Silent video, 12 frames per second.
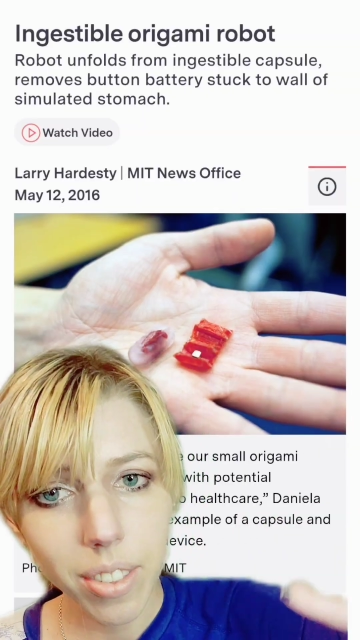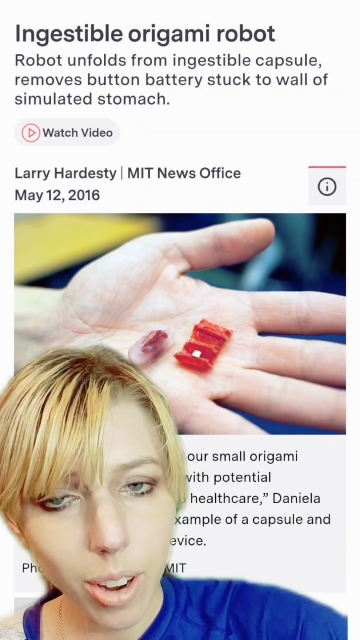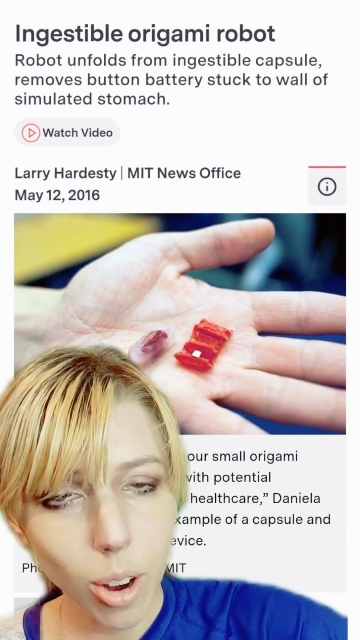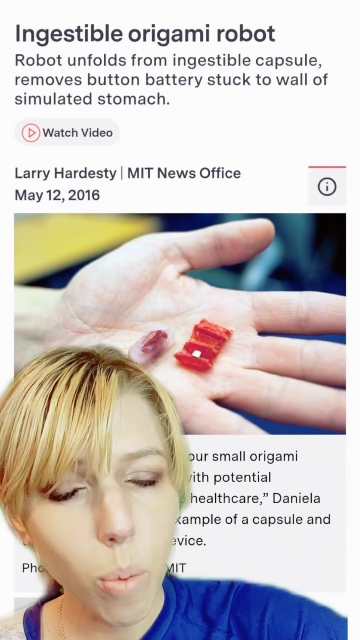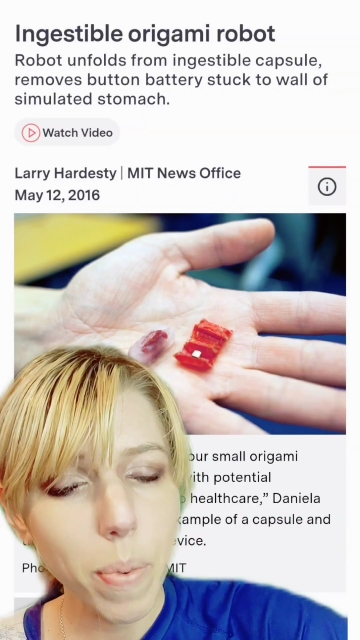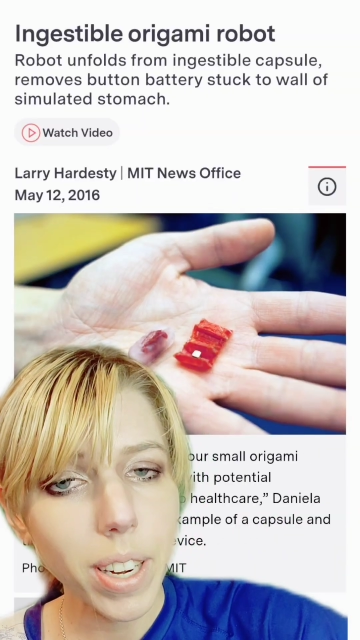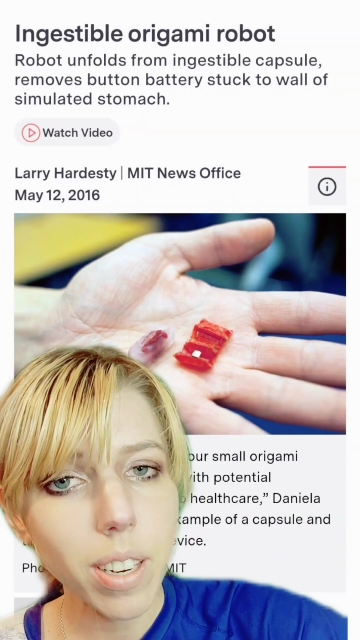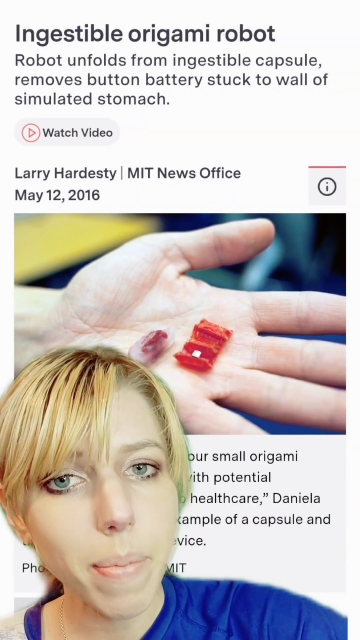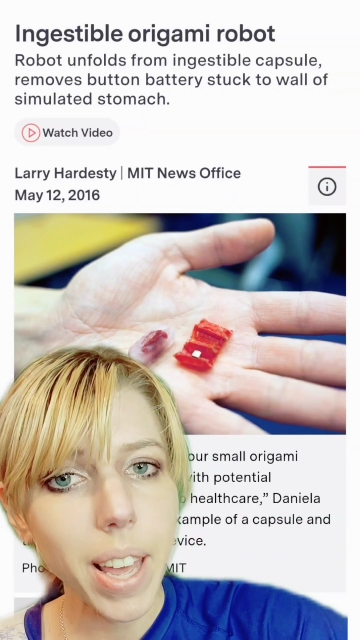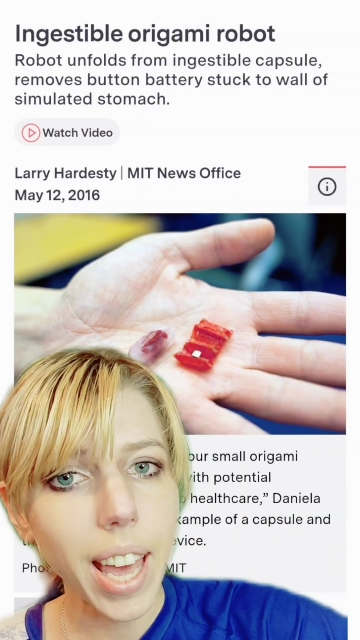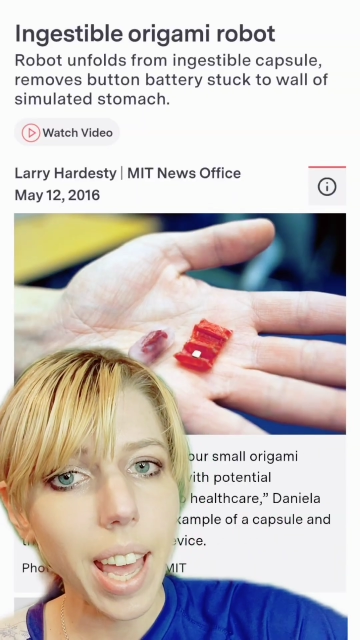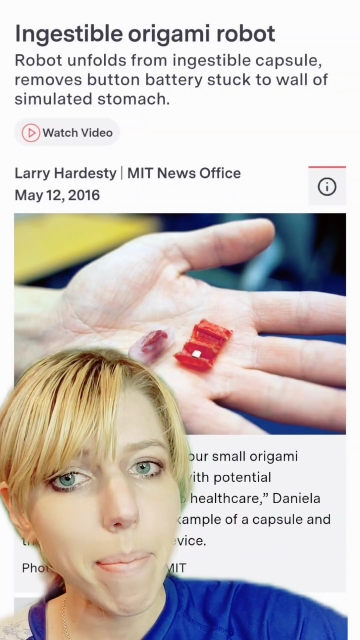they're hoping to
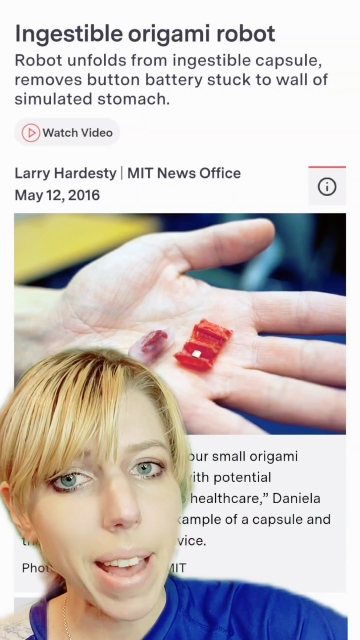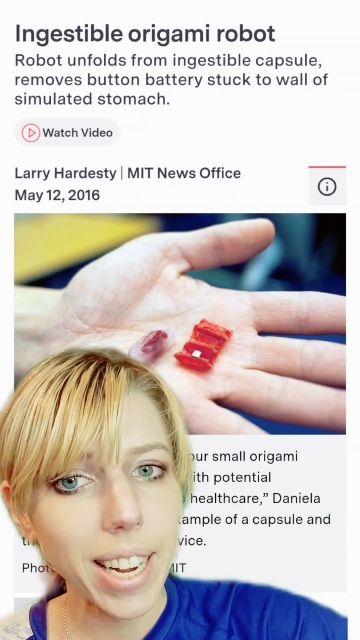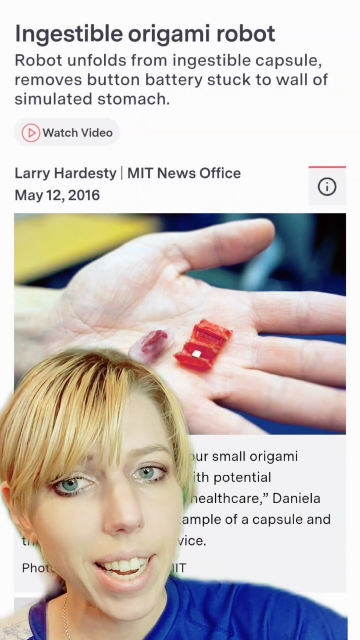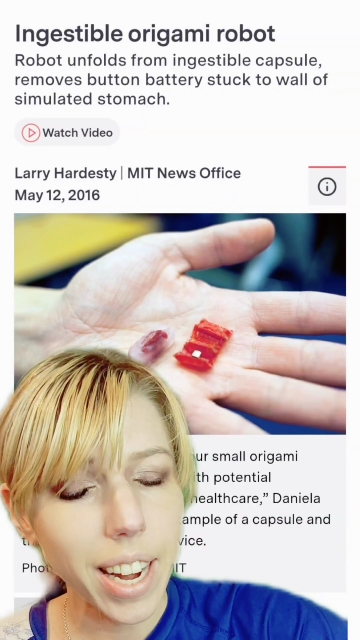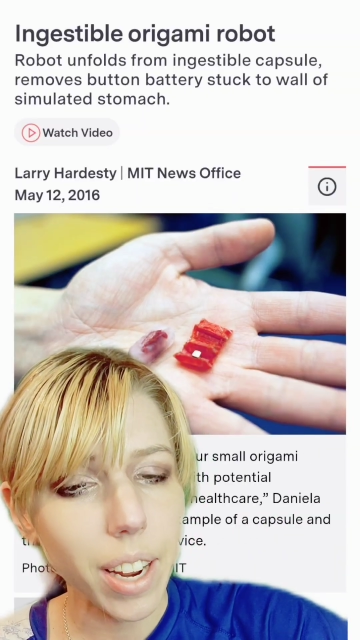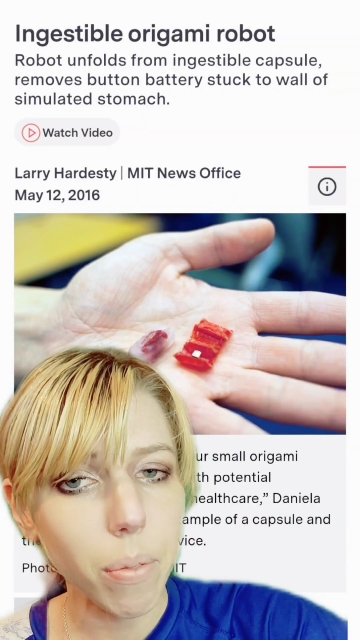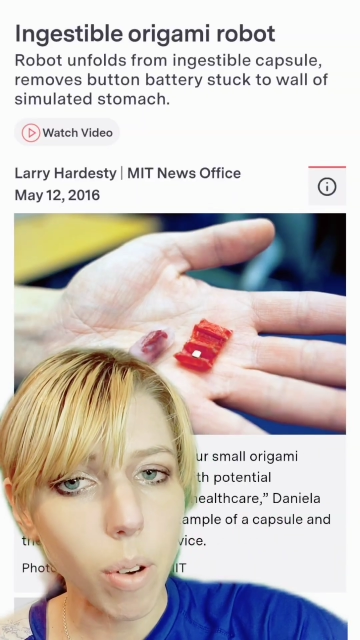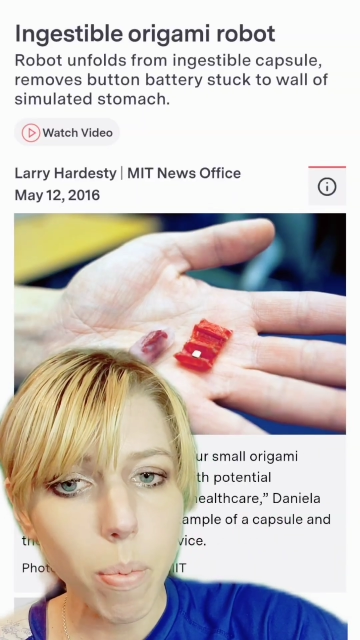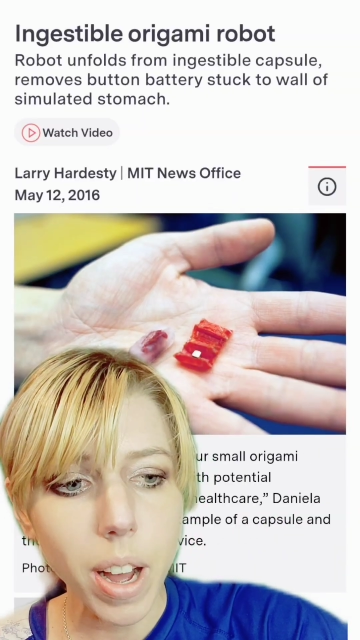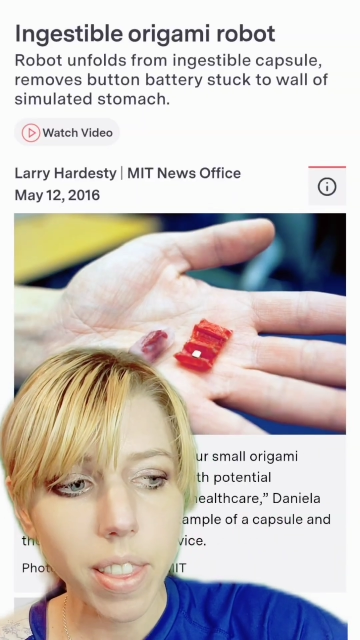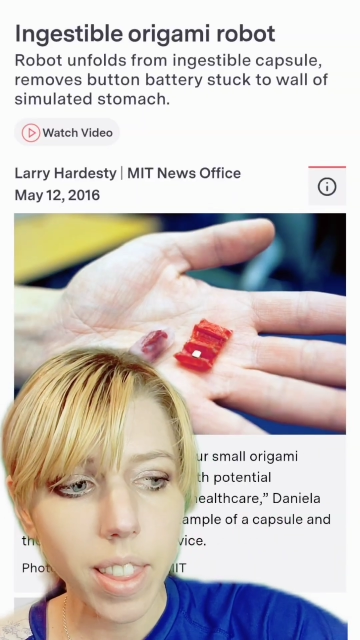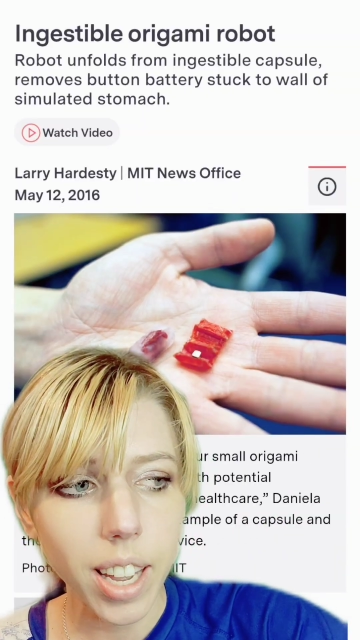make a magnetic
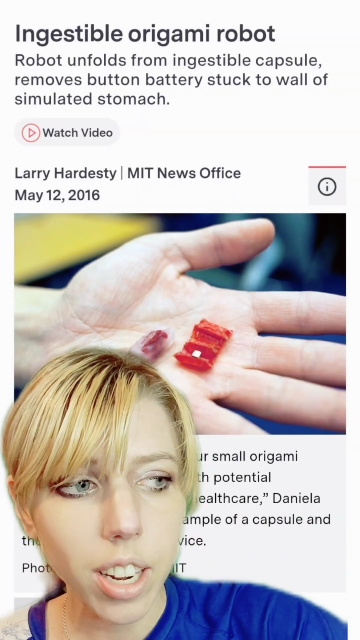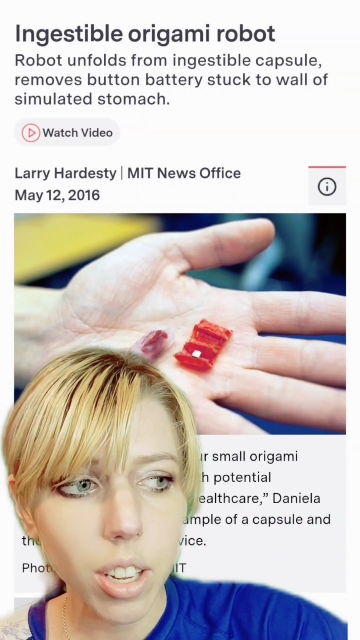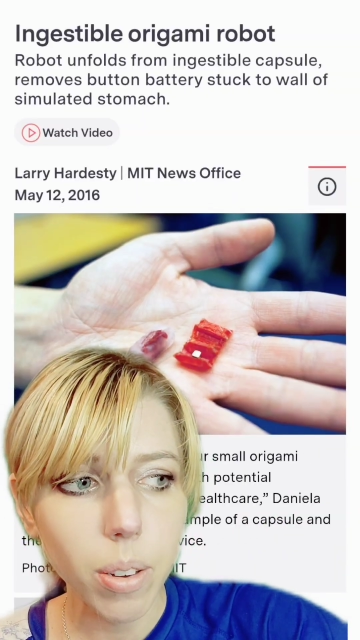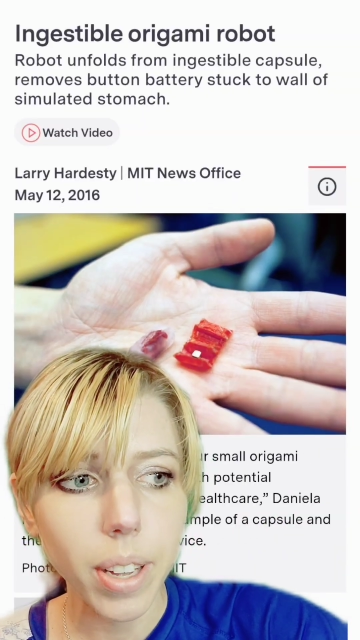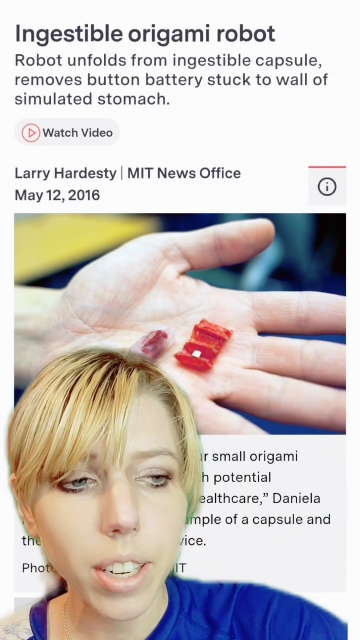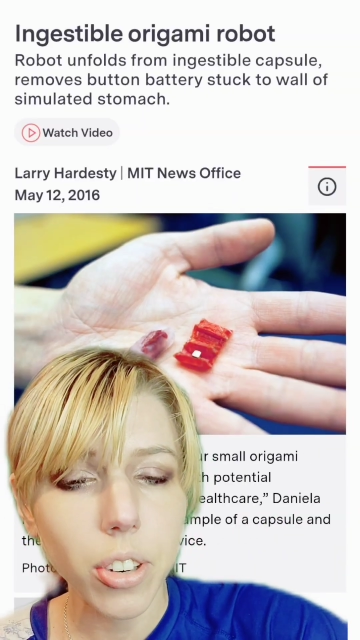robot that can do